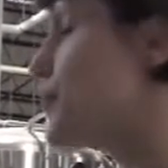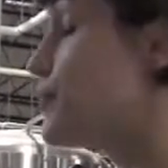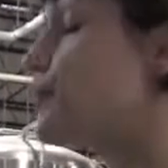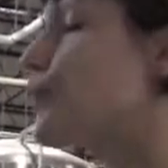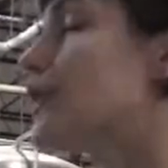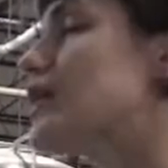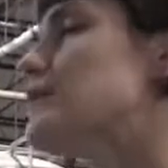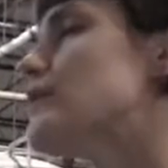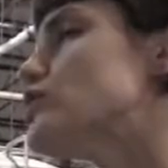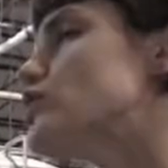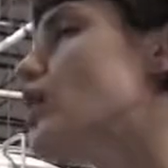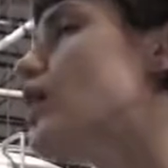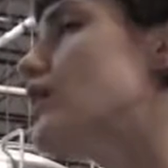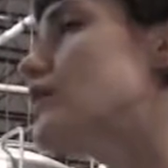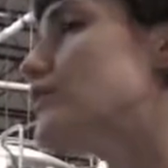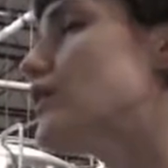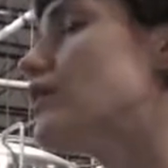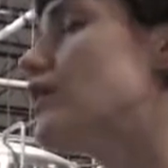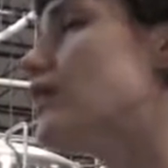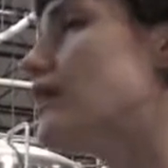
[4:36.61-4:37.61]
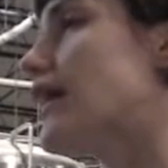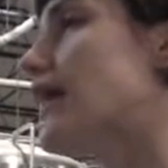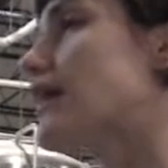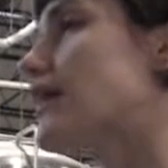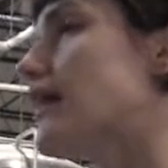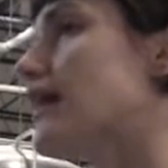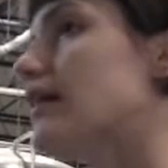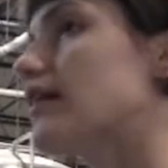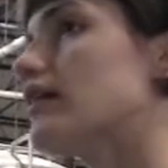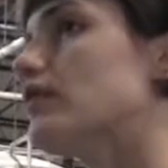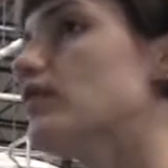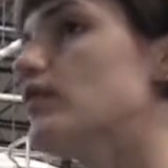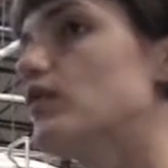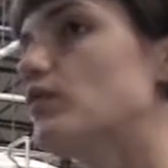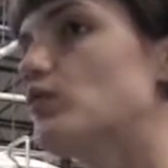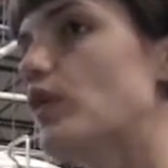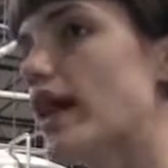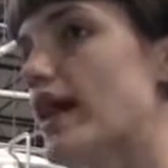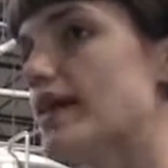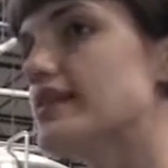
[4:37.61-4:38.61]
Pretty much all of our organic
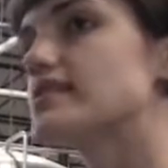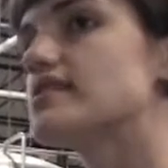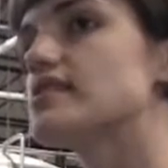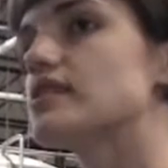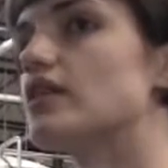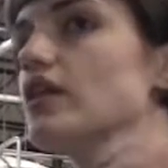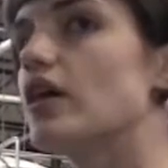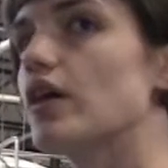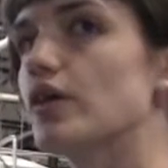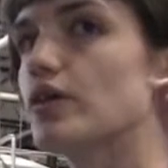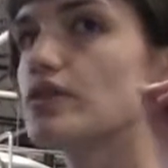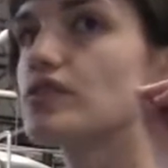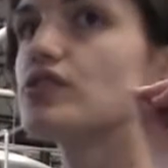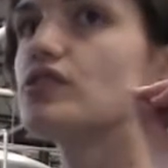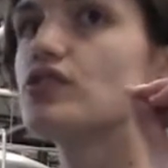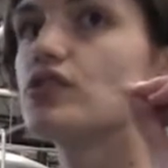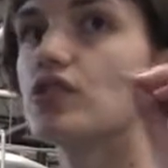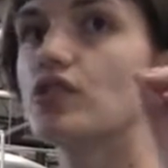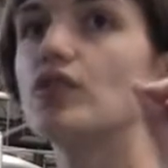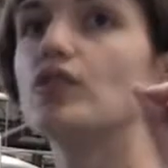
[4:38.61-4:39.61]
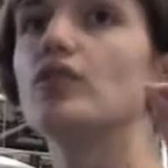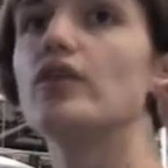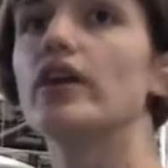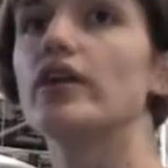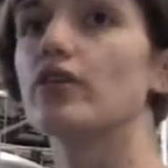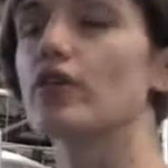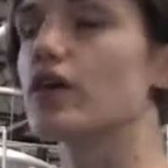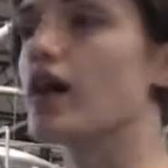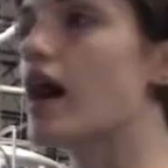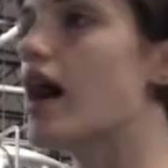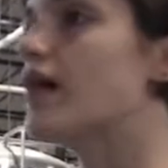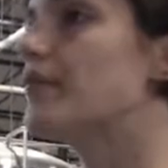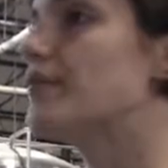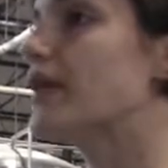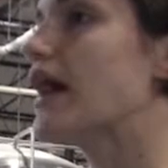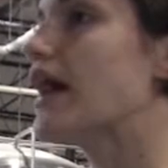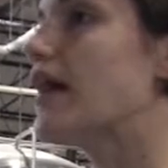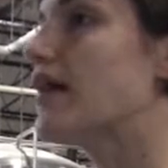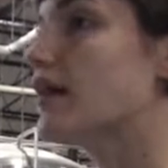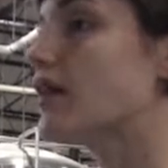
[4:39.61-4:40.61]
waste goes to either
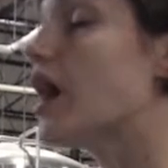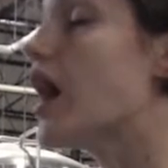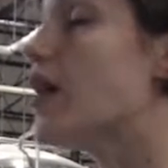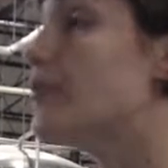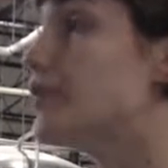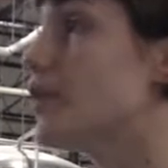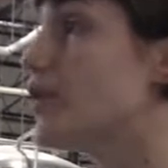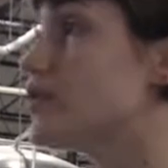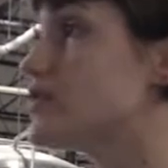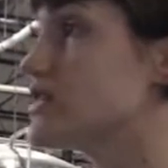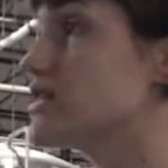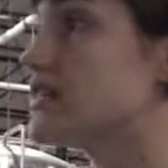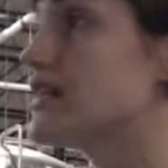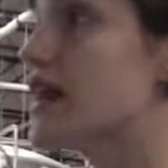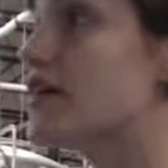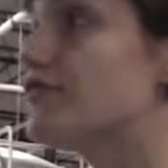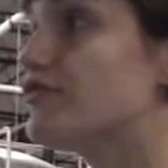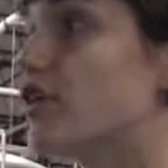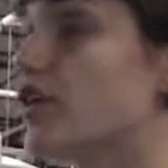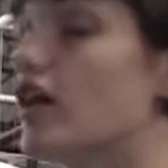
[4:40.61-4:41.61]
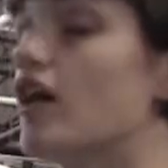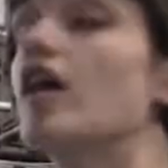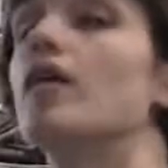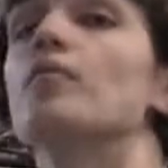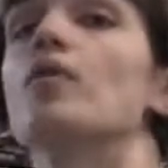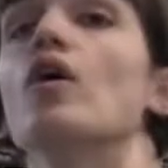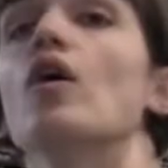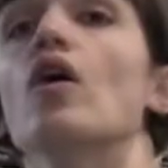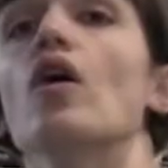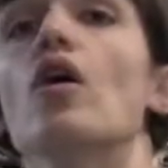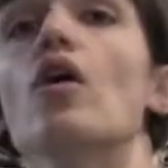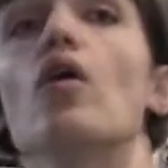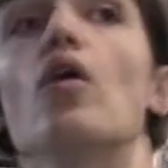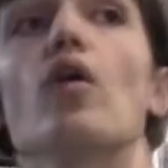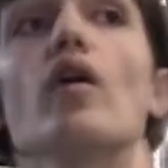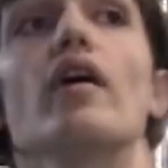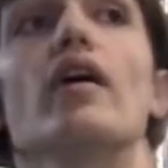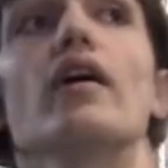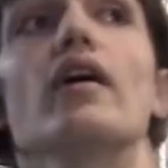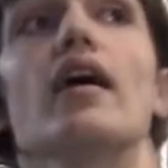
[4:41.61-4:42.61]
compost in that farm
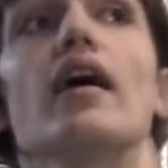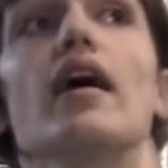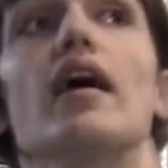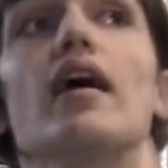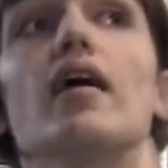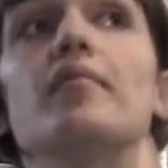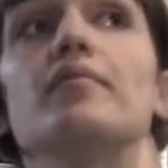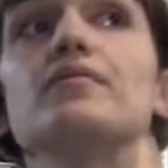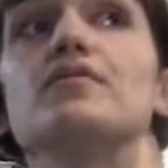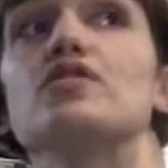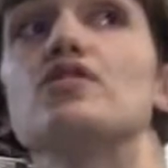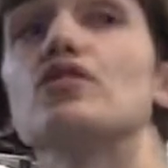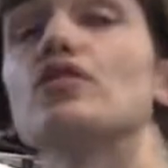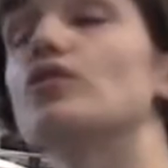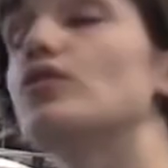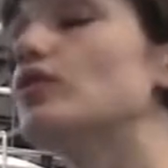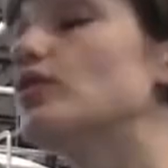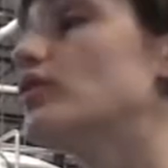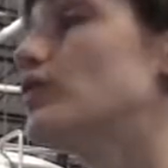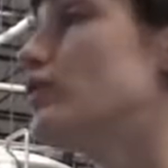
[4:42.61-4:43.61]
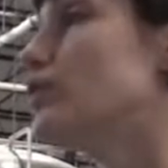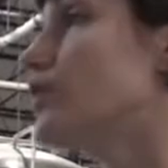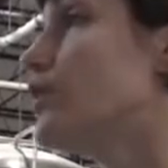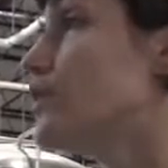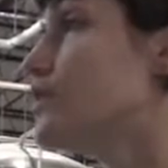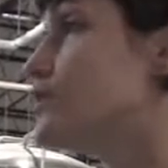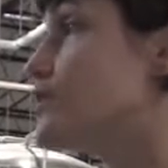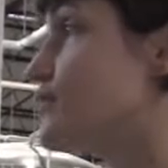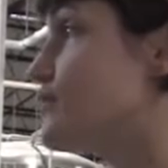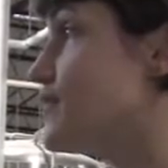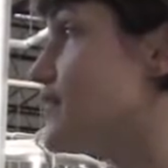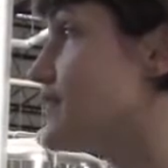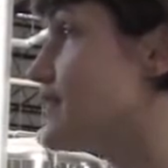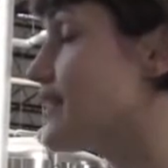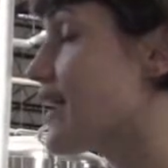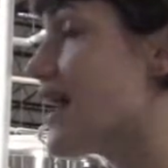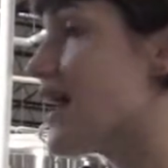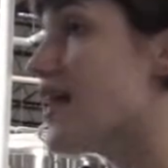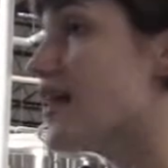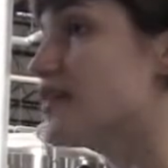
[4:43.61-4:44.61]
or to feed
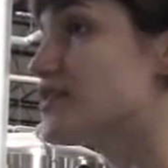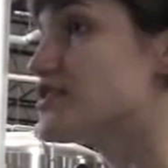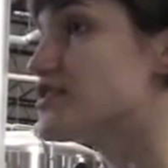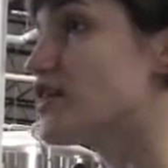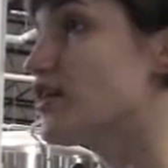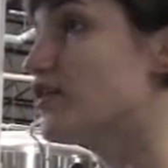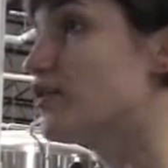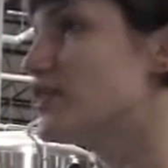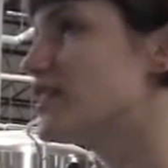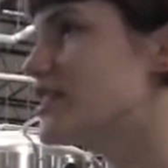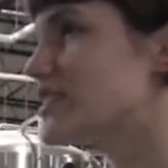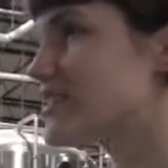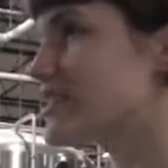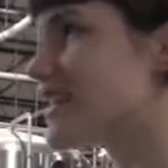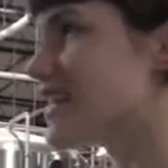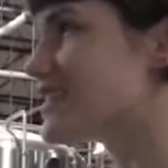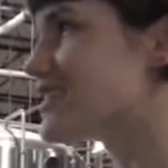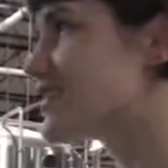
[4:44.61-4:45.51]
the cows. So that's